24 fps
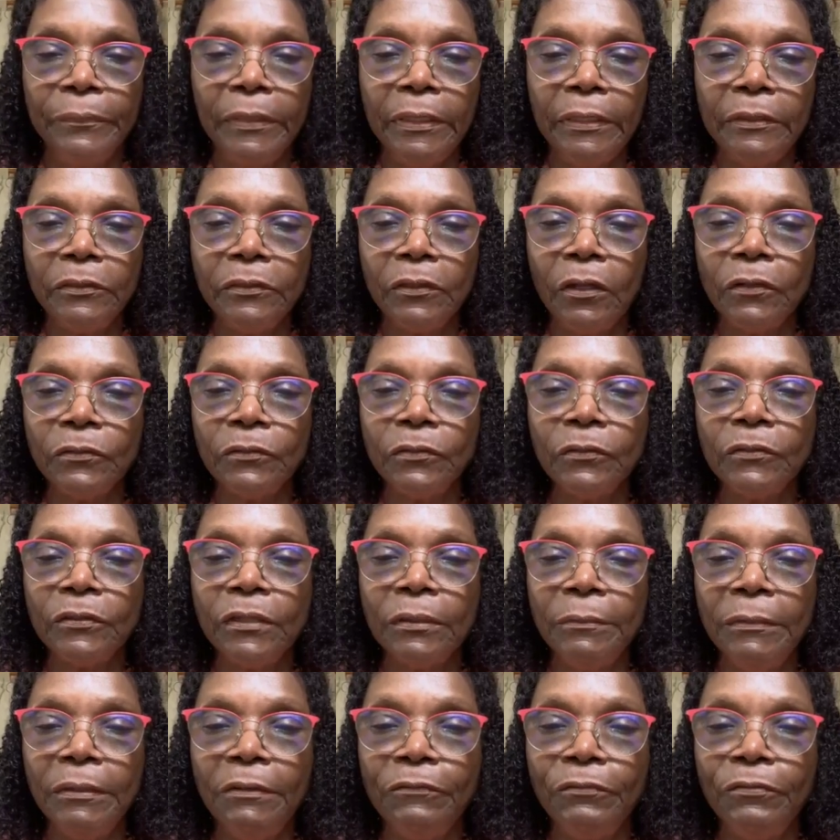there's also
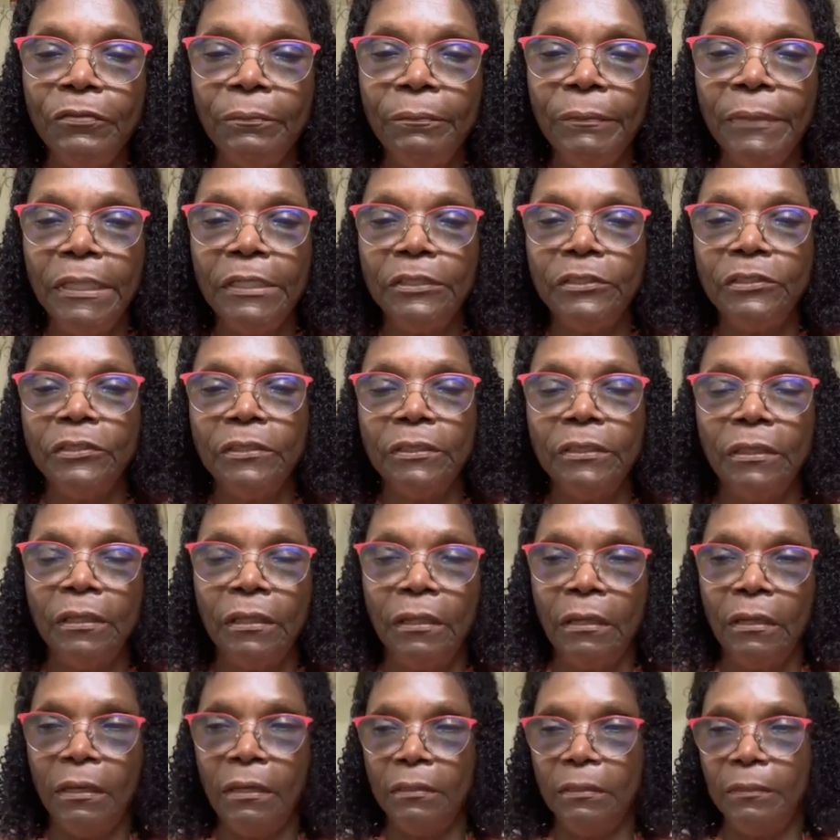some information
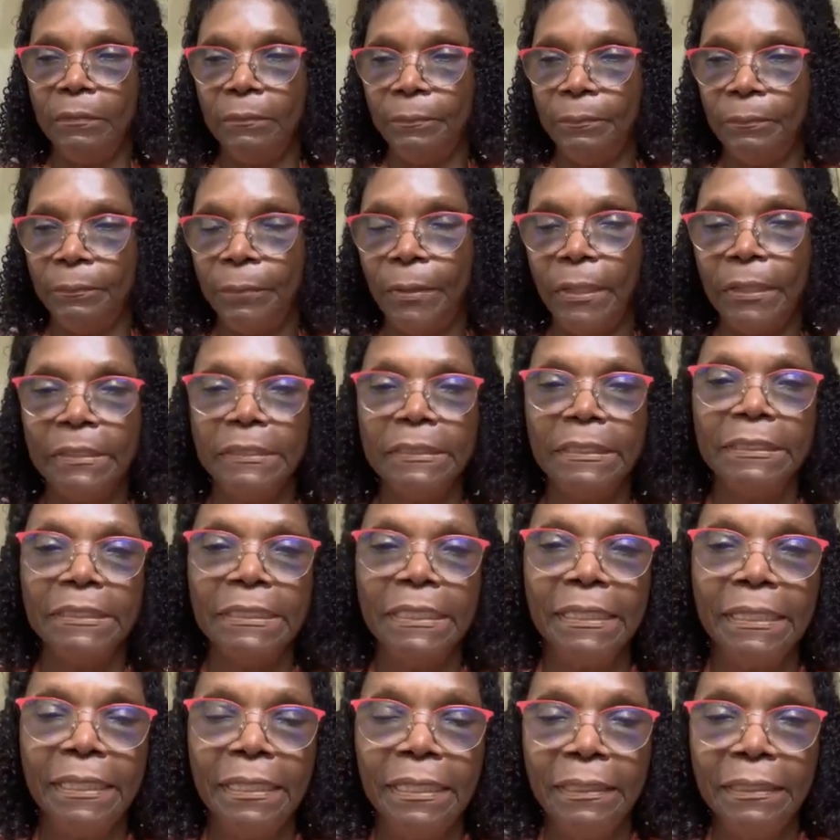on
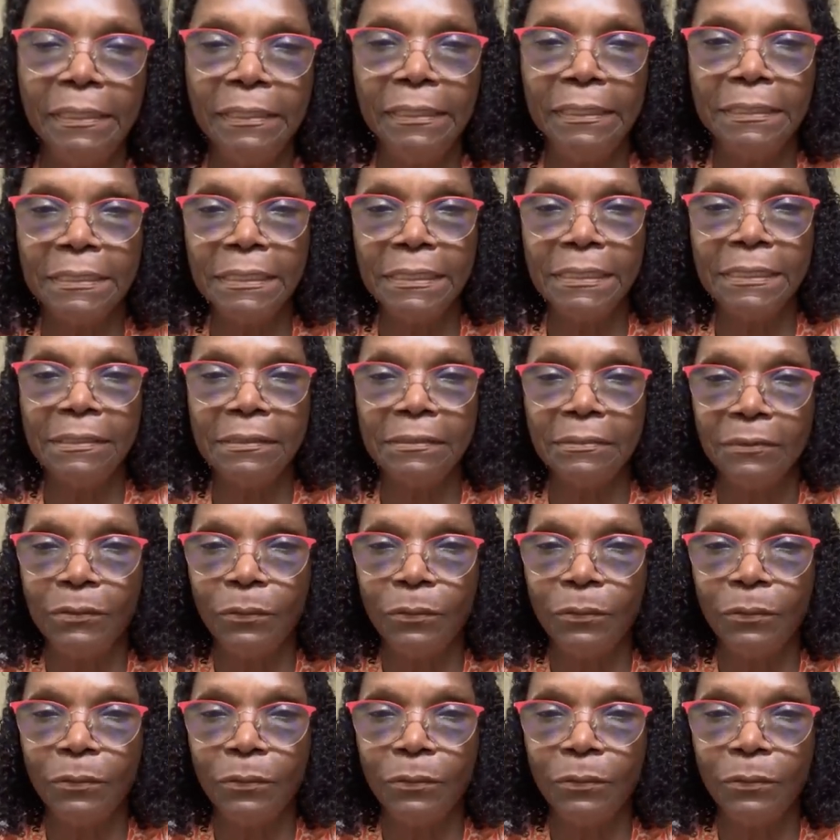polycystic kidney disease.